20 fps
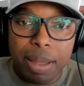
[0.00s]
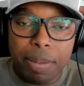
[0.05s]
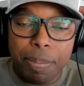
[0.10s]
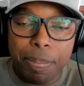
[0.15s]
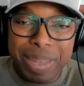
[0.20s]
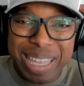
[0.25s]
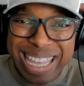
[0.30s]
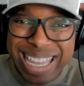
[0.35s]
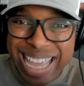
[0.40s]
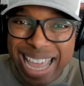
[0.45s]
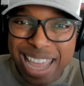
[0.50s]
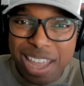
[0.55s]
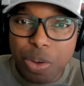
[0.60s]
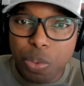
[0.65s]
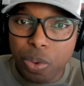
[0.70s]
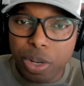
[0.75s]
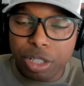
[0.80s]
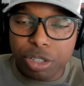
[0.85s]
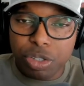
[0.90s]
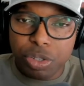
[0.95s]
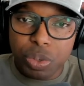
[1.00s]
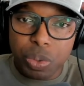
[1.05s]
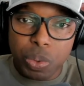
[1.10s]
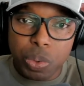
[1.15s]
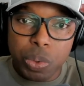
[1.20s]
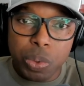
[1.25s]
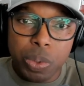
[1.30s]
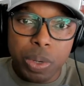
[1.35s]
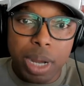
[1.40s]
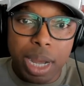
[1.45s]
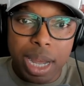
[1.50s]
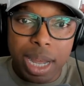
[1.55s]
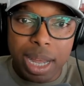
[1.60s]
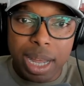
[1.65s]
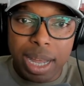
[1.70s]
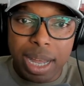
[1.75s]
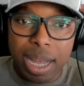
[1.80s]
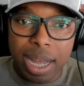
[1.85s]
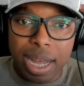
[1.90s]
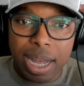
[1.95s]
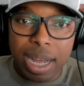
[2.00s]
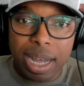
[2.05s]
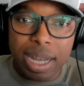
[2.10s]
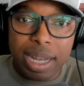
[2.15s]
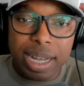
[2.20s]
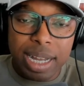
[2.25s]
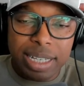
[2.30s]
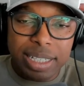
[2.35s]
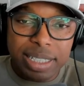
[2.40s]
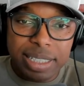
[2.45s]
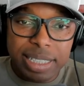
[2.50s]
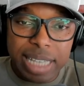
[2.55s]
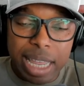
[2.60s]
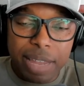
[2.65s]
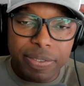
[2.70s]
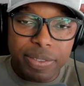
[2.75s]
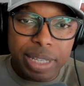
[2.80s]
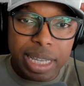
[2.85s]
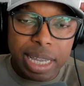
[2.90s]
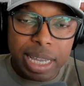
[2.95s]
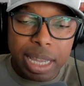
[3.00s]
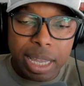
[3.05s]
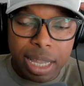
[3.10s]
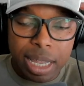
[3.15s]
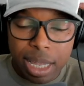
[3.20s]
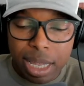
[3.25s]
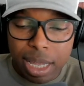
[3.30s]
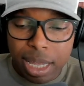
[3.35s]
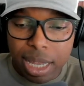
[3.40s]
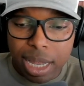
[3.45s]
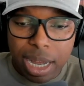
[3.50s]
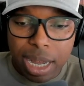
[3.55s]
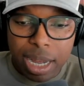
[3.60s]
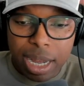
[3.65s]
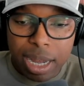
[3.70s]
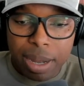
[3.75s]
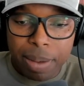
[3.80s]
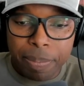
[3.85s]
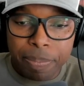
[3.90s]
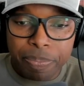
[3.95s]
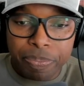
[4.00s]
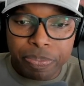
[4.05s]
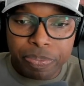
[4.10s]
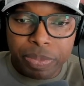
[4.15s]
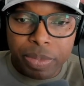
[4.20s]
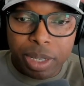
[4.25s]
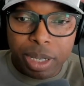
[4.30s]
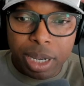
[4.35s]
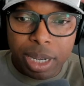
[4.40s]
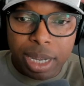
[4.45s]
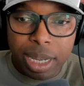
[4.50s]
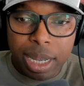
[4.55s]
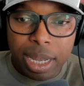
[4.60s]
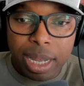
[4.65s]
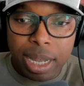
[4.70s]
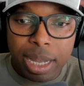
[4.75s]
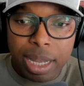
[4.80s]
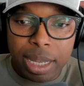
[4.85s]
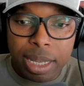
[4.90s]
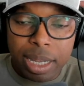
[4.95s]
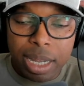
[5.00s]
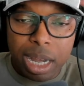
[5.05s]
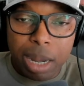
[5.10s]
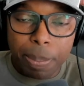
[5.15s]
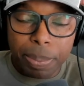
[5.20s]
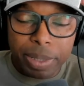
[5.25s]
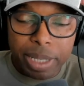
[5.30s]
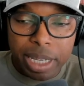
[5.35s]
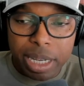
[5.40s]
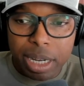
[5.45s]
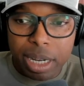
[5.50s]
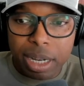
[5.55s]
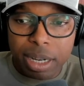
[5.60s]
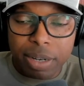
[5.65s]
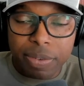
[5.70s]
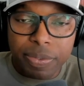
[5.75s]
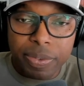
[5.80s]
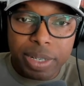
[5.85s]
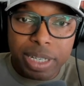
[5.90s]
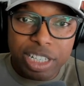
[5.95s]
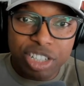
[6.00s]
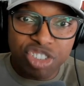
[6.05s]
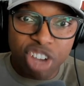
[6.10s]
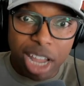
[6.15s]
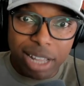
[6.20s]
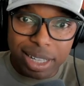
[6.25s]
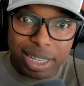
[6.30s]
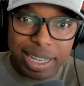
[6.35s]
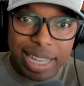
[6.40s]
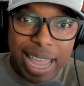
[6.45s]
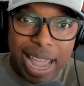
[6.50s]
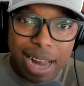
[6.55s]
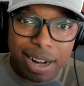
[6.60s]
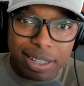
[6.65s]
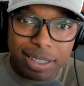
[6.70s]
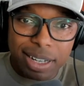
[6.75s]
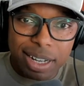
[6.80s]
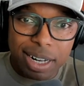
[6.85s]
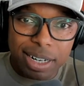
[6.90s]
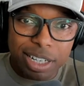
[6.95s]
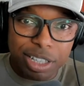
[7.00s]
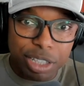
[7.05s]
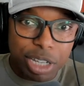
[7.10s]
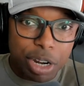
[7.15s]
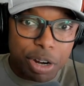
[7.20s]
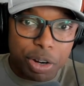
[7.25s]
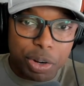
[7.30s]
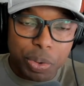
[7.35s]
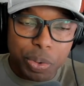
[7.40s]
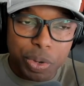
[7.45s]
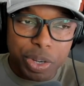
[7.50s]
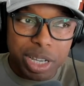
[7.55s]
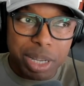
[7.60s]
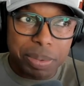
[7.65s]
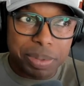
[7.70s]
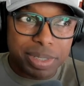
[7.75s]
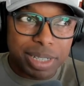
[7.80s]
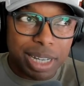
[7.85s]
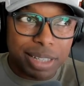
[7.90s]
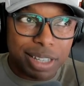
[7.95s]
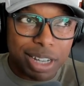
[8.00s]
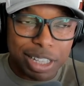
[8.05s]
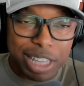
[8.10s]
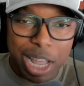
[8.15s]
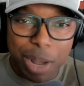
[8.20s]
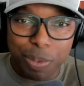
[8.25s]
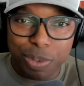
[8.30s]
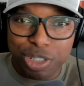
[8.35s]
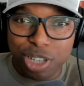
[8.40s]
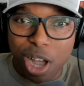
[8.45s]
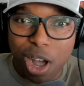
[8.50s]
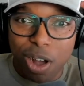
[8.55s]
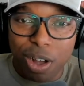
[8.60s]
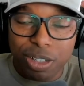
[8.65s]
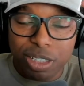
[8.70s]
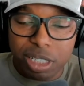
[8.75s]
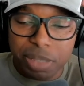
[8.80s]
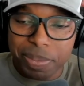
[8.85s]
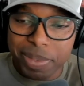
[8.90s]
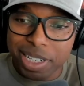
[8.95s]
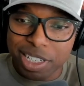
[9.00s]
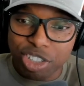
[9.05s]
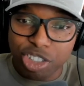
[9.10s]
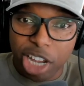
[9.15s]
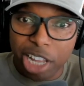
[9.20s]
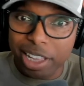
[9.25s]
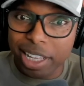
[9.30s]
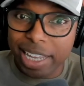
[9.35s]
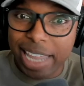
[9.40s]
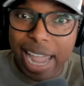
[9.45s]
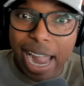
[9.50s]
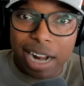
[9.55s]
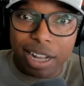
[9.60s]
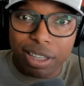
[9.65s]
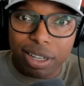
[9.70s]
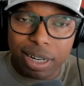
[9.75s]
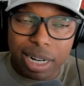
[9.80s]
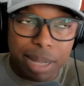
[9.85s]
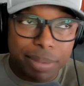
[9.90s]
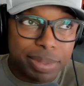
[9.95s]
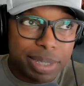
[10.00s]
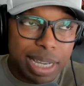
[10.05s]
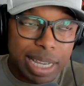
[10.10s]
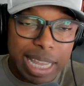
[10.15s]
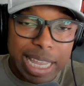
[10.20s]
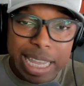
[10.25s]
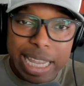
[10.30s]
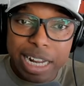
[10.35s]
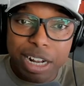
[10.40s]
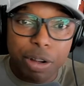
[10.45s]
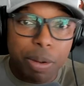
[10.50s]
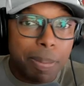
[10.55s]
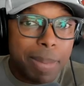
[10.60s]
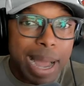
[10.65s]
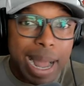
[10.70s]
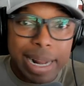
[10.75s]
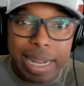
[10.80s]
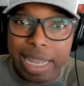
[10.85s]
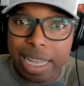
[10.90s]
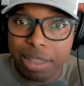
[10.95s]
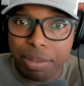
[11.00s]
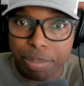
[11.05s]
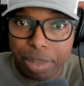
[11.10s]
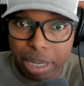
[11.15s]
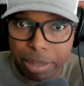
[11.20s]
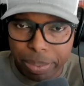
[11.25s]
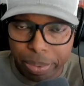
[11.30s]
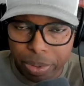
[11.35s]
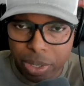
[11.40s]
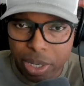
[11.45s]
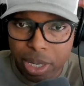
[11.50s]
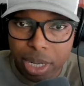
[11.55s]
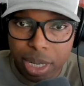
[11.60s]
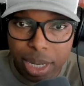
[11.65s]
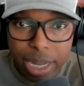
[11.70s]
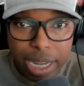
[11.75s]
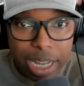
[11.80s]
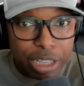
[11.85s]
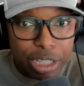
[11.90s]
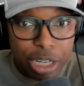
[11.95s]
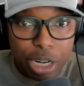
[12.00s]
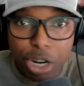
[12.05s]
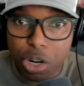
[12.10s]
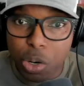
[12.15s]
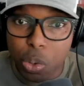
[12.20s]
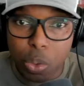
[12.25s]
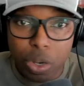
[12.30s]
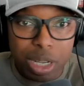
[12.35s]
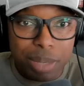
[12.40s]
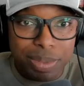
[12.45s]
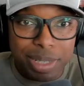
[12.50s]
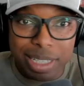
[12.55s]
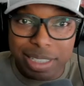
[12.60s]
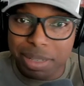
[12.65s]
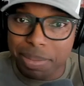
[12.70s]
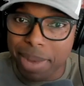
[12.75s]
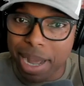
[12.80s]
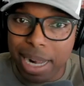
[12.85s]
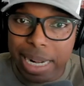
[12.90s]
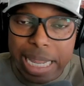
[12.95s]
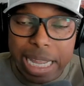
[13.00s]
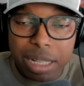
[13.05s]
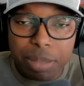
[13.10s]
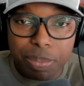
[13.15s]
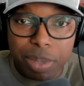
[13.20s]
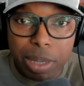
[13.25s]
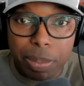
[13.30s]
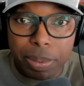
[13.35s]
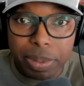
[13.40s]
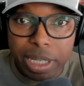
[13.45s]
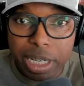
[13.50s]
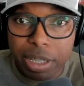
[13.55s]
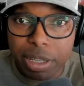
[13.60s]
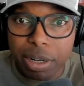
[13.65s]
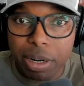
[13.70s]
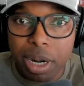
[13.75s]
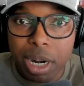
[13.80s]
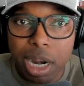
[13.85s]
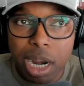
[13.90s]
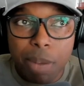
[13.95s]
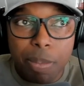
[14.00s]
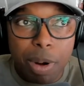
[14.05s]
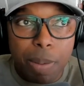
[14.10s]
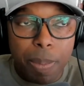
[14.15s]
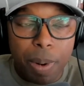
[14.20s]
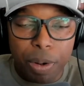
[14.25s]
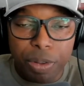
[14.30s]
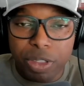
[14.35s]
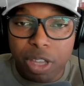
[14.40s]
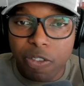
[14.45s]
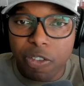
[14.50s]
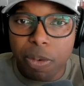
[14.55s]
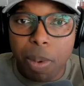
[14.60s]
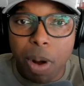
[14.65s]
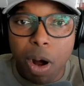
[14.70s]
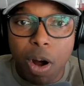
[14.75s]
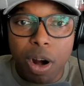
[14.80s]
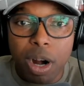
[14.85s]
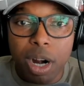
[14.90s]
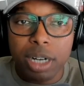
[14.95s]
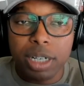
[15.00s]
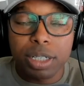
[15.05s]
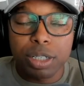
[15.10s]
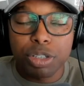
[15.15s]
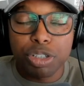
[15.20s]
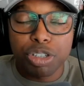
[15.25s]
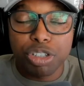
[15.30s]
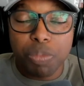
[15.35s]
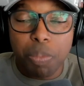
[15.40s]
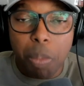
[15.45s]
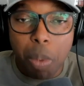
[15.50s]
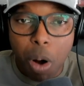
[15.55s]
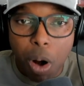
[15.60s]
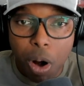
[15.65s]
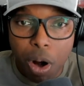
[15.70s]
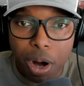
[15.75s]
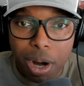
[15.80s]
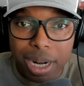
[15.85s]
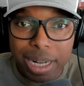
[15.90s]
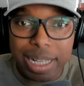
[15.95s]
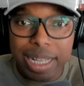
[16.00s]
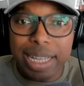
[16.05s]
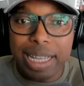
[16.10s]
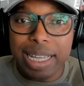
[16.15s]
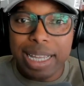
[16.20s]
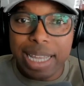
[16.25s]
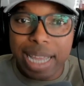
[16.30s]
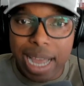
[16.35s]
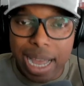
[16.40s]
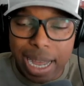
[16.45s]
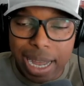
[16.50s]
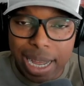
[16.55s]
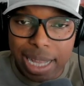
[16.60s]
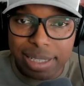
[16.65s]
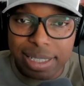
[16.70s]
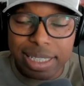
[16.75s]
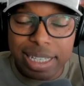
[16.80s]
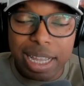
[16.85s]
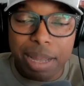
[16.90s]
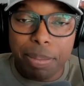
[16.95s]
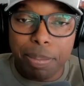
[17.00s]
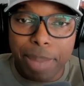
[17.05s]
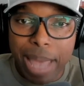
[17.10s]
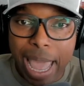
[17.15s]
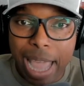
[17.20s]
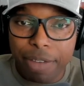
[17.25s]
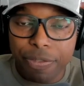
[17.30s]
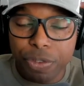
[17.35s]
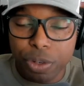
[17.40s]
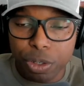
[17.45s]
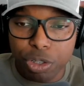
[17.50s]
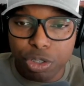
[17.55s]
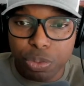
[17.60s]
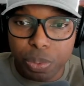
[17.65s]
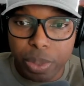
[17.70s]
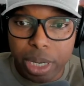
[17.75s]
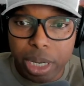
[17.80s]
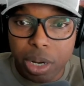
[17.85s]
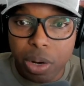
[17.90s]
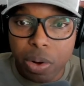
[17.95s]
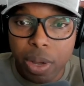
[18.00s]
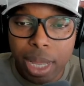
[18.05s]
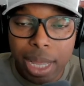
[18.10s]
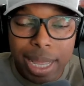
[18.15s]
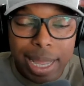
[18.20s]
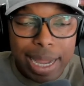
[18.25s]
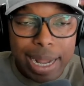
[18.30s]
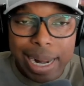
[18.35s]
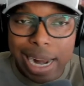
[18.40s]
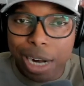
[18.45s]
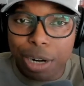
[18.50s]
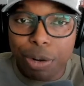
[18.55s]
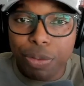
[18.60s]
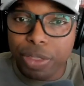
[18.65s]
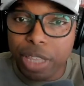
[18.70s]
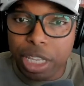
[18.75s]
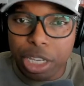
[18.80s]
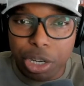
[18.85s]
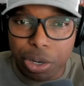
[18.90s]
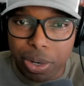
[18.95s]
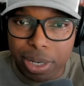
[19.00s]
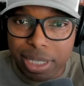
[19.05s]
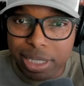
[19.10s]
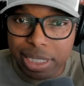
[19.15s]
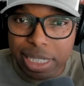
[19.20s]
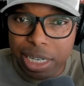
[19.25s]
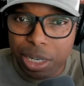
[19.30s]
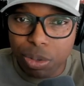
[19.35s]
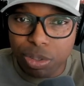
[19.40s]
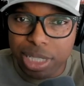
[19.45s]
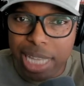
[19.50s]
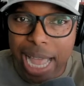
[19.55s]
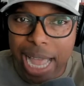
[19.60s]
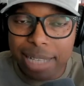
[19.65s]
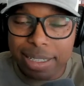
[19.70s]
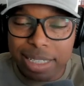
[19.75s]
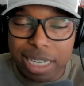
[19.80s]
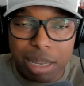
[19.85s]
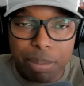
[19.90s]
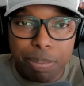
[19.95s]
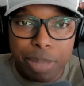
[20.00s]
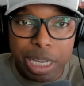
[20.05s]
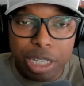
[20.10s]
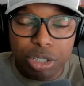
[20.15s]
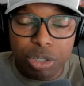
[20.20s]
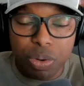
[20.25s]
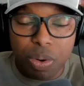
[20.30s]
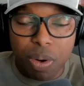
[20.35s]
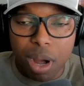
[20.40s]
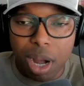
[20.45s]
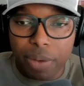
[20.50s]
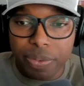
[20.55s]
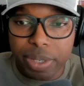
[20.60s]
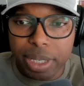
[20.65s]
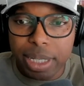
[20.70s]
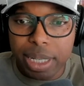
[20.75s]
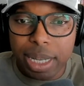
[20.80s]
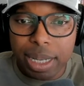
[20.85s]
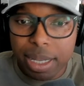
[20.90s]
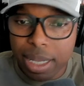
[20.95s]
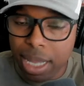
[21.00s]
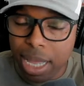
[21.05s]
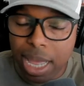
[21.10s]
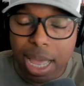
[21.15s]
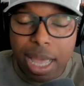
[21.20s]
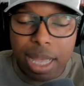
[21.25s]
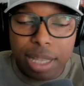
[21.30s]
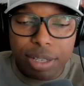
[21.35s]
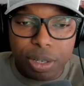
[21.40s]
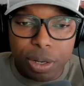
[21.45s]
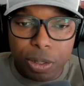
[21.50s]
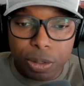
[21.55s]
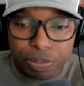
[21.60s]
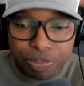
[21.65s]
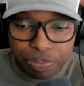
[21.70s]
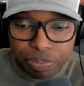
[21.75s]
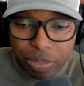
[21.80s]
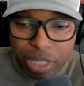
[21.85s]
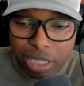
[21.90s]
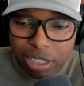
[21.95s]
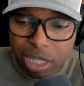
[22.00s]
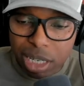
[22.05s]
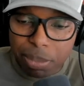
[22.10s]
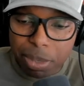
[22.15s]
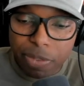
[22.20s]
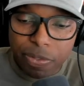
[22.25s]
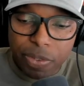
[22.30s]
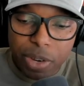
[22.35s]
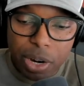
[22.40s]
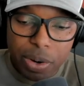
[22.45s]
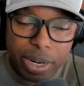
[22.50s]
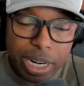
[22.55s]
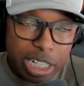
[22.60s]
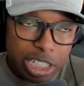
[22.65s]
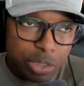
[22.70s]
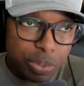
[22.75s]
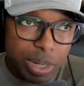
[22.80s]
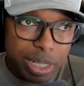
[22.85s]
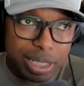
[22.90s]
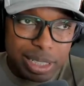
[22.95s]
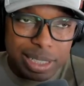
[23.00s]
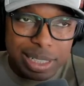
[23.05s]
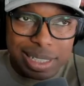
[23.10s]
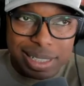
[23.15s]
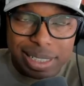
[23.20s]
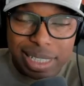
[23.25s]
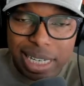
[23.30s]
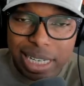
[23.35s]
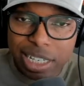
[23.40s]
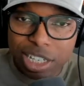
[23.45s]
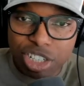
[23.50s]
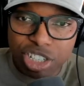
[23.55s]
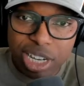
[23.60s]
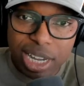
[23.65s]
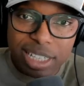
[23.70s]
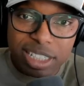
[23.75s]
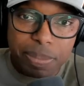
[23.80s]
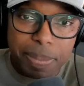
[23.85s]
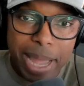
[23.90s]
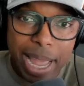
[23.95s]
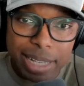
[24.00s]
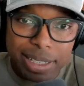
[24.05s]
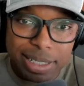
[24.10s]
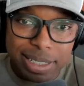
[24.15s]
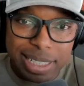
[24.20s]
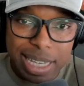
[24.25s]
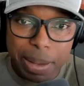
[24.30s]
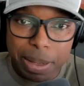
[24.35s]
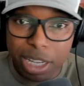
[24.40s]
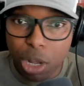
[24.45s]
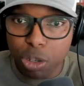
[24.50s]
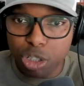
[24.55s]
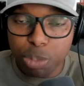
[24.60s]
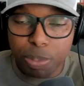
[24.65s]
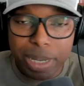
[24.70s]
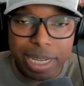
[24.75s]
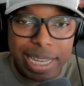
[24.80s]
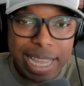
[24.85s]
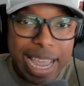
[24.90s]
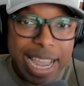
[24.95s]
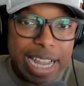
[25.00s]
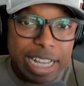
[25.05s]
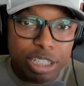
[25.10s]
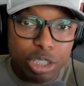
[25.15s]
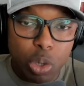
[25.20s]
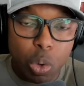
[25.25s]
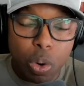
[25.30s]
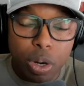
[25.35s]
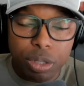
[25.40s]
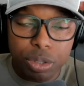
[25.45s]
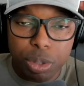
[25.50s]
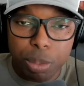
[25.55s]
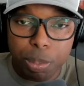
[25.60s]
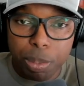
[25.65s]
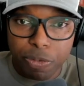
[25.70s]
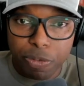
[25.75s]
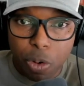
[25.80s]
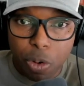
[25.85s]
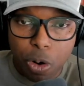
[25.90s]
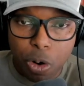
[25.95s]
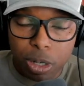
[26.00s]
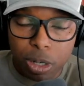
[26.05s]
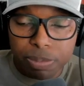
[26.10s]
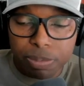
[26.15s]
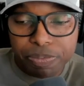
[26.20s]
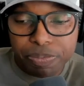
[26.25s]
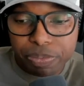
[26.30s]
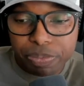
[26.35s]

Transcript: PK went to a safety coupling of Jalen Catalon and Derek Williams, and I thought that was awesome, because Jalen Catalon, I tell you, he don't mind hitting people, and Derek Williams doesn't mind hitting people either, but both of them are smart guys in that backfield as well, and I don't think you're going to see those guys get beat too often. So it's going to be very interesting to see the chess matches that Coach PK is going to perform